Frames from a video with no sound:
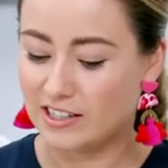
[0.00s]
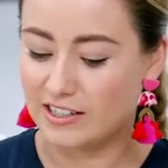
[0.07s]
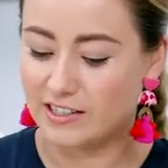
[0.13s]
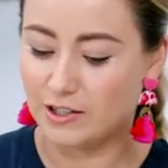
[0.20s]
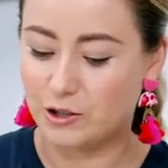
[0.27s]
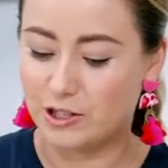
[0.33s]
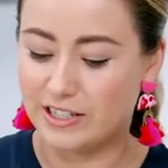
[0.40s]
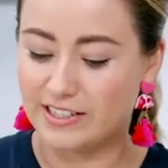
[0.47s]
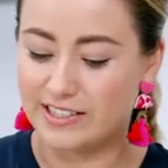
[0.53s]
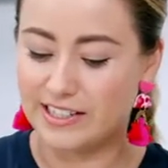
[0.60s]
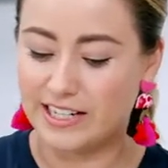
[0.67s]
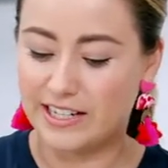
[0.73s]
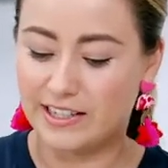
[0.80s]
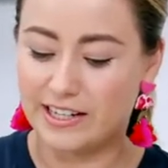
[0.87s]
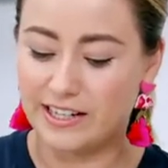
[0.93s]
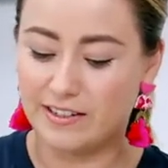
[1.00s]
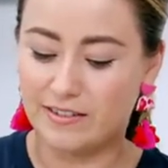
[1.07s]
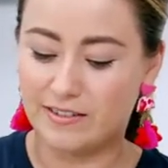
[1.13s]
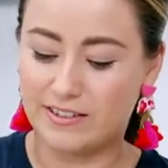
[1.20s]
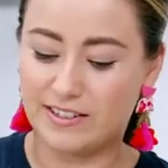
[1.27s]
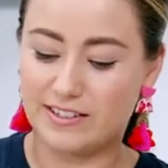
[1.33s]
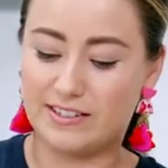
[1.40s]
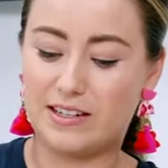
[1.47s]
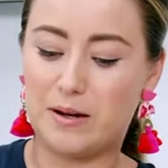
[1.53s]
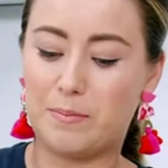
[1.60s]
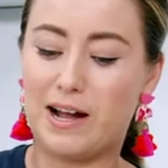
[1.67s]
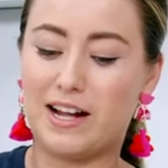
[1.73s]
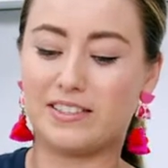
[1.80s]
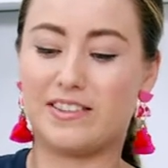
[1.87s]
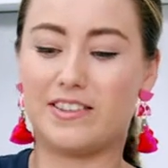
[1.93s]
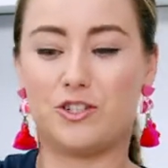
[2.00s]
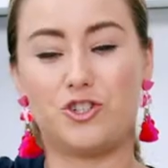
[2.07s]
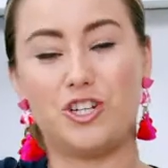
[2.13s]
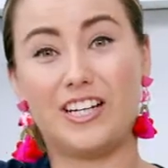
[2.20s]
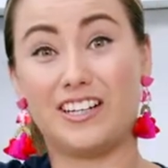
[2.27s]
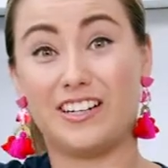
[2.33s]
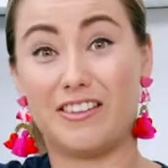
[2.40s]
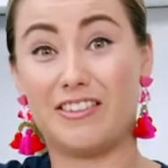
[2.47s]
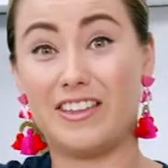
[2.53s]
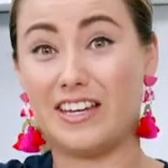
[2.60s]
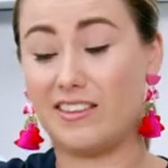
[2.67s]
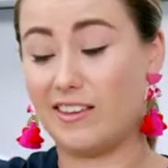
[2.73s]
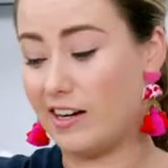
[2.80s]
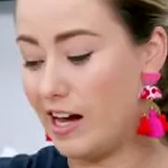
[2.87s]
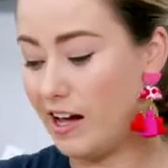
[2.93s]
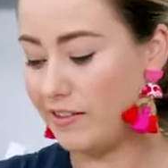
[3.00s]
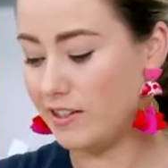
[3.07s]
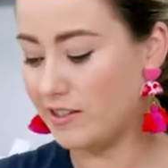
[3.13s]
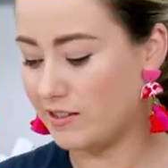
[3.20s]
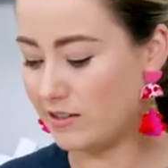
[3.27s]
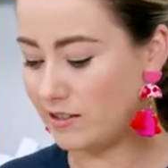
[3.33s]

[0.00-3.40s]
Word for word: So you can see that some parts of the chicken are thicker than others,